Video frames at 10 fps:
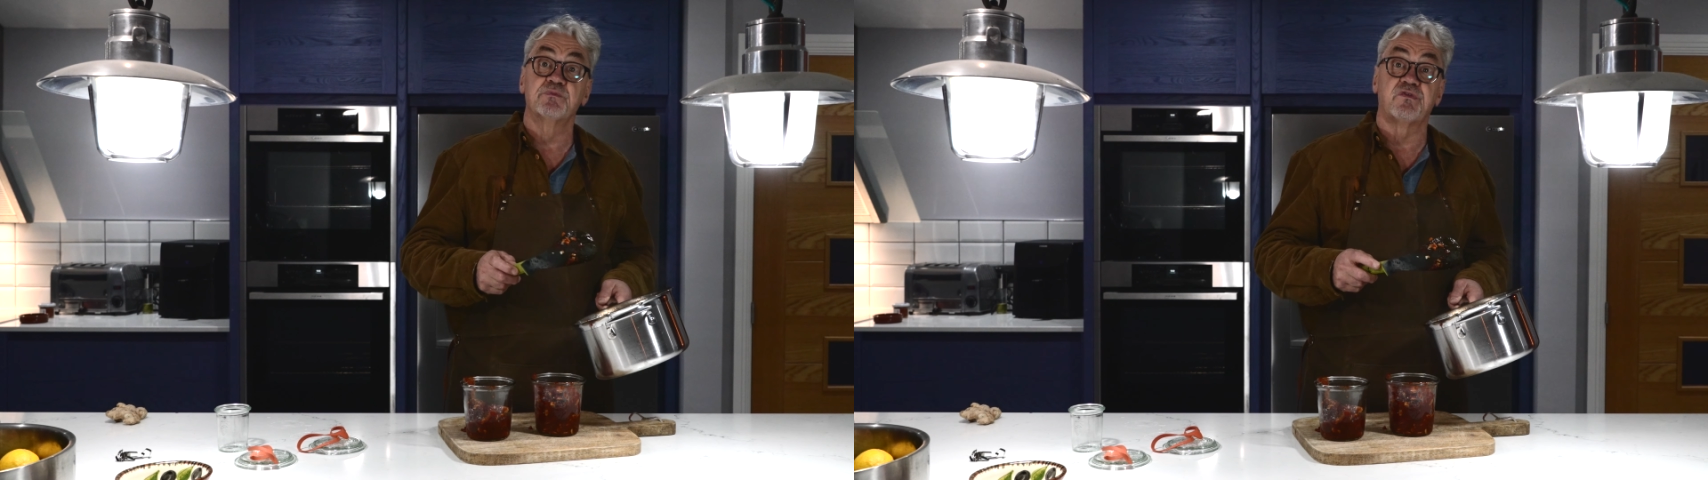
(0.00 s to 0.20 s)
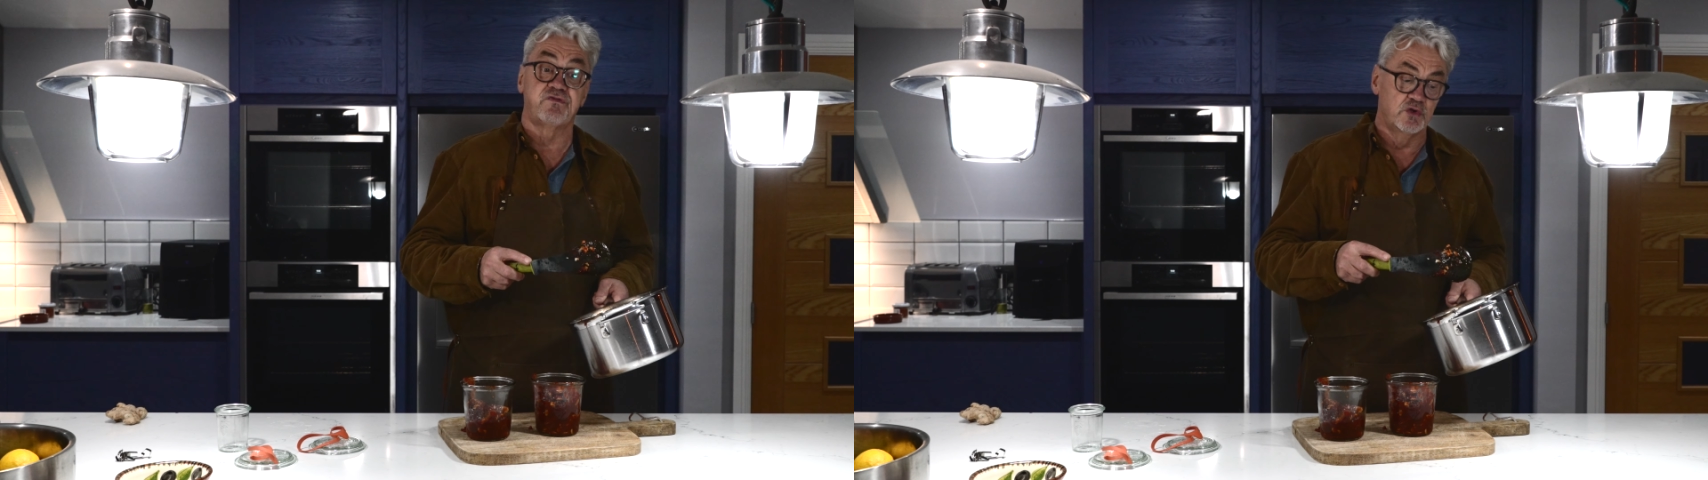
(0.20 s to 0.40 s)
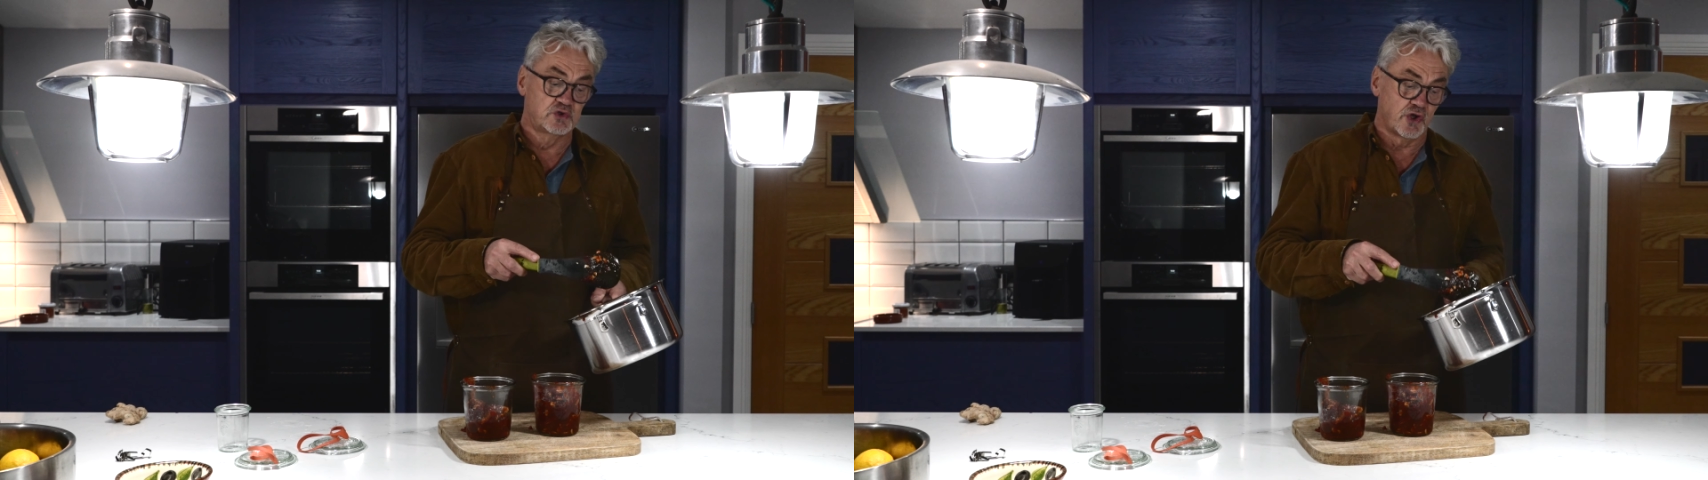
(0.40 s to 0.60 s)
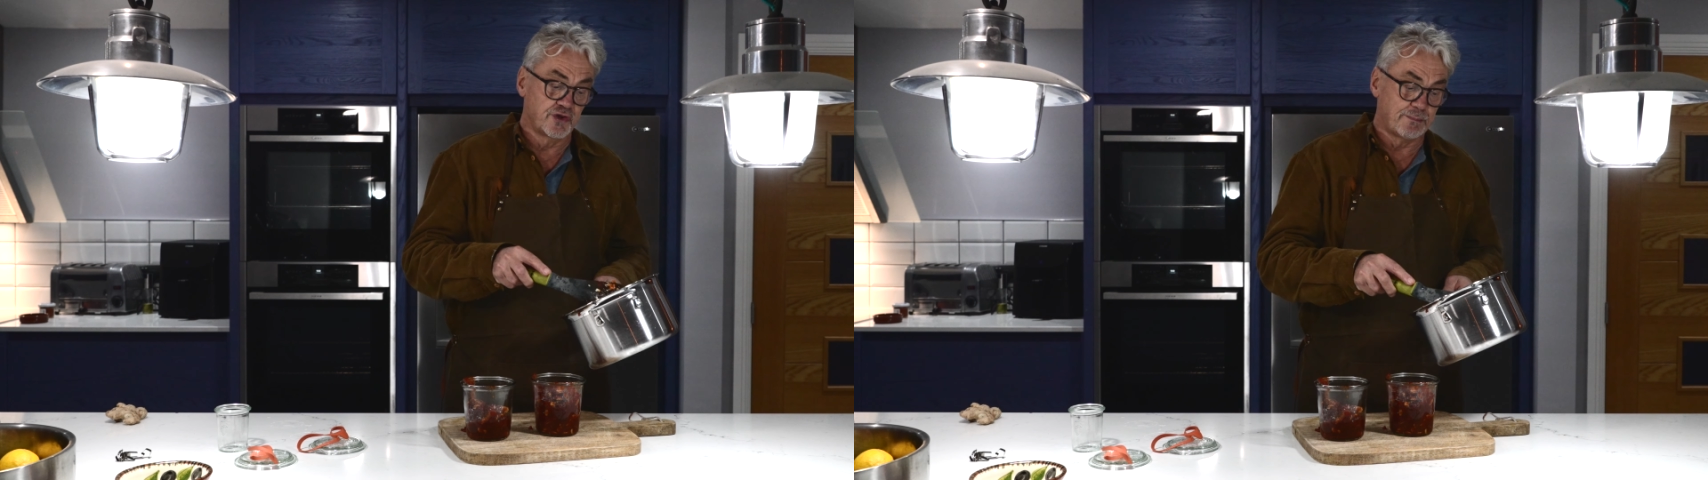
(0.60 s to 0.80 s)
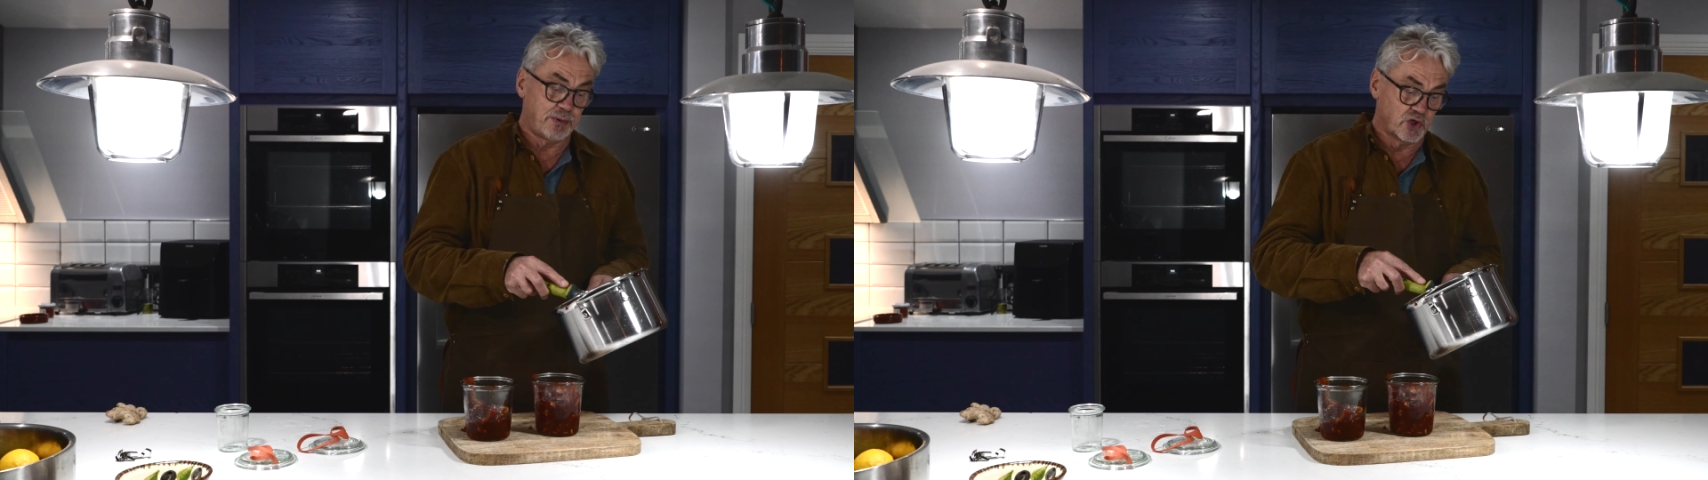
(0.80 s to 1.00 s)
fruit
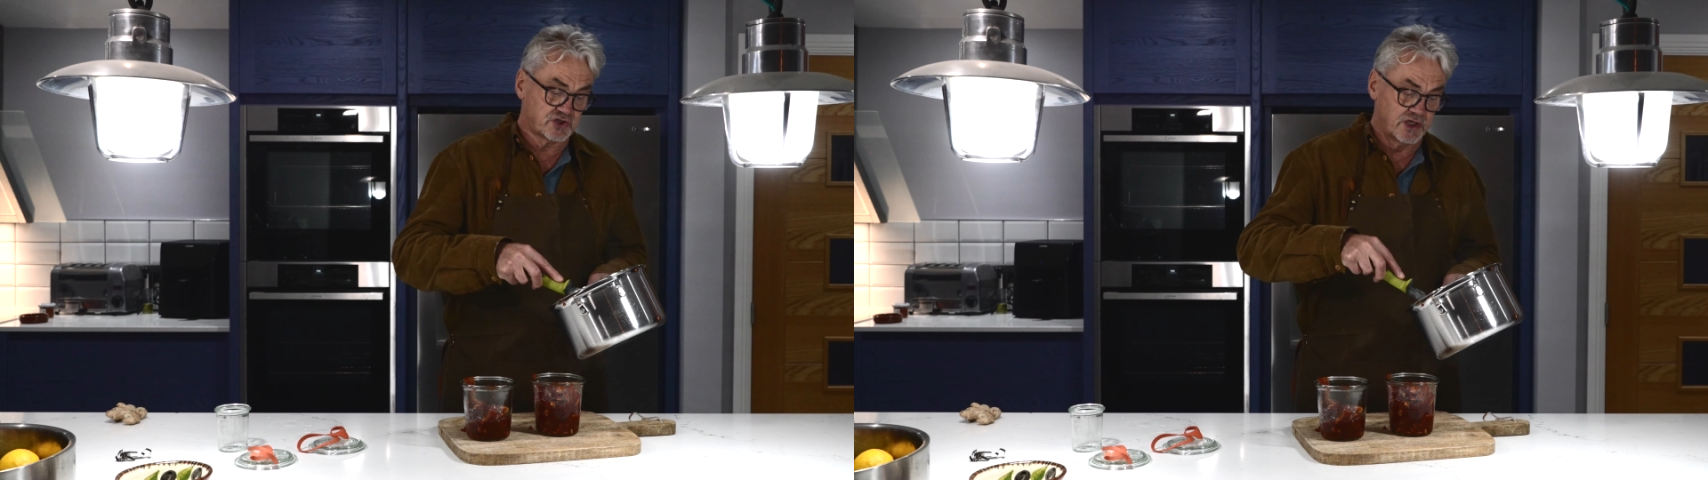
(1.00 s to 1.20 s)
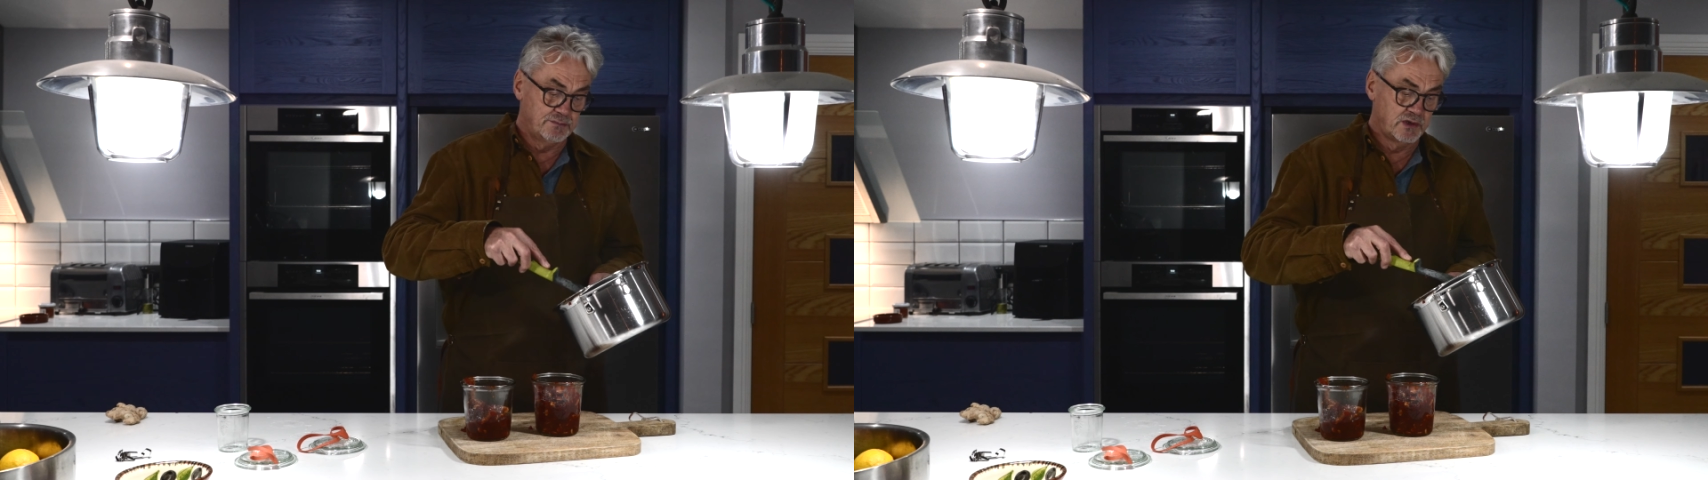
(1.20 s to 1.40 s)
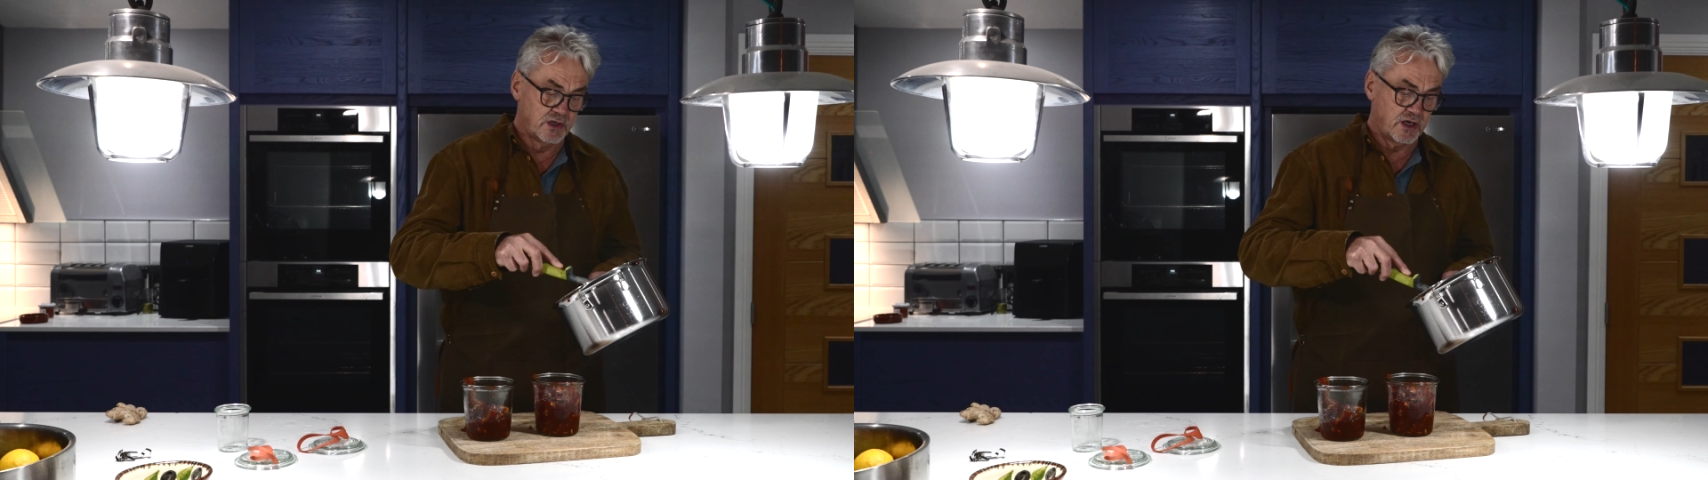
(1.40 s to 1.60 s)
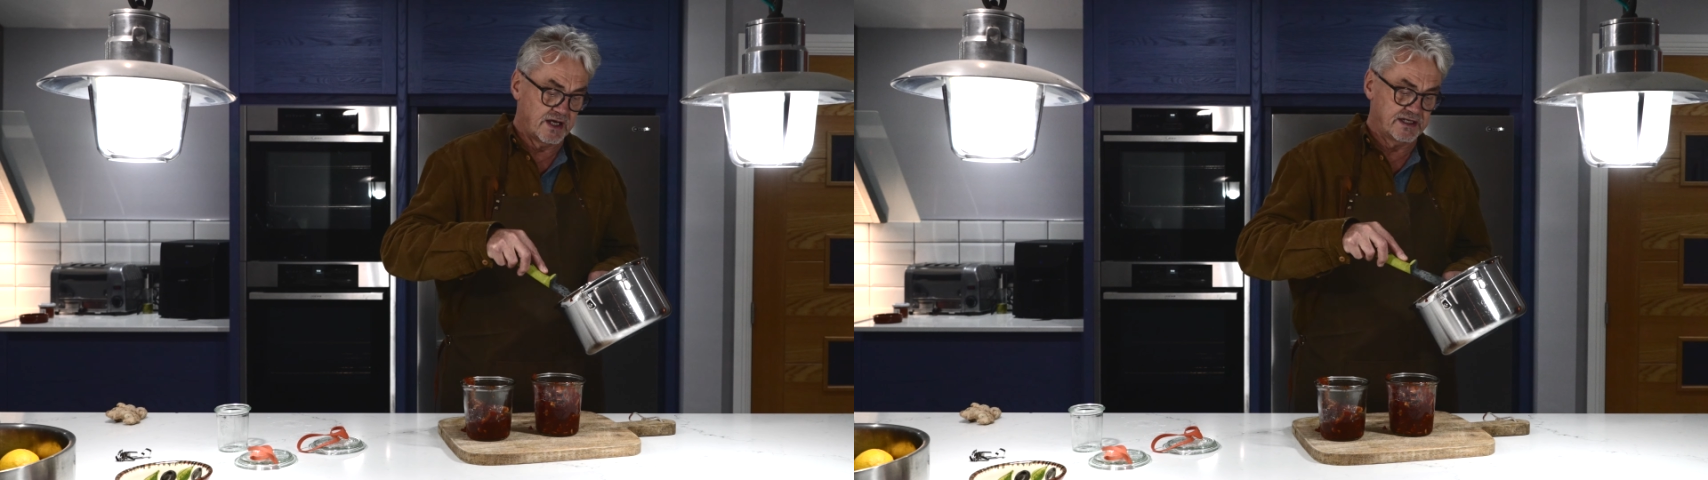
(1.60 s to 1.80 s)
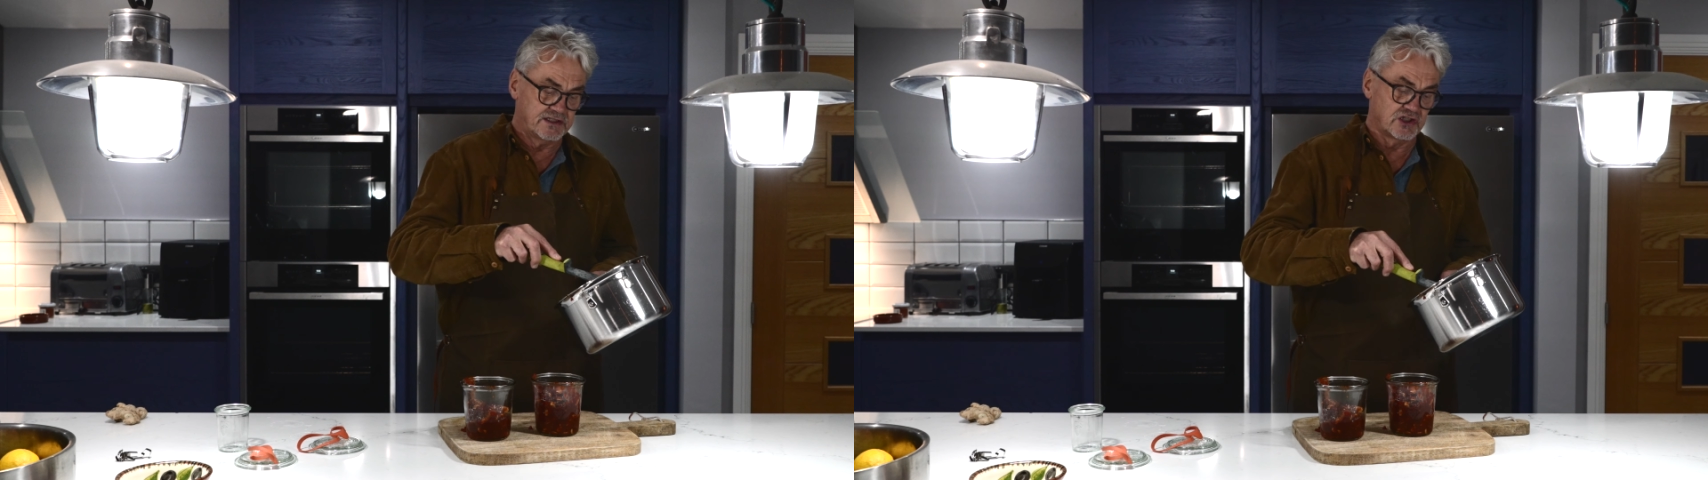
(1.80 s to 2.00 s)
on the bottom and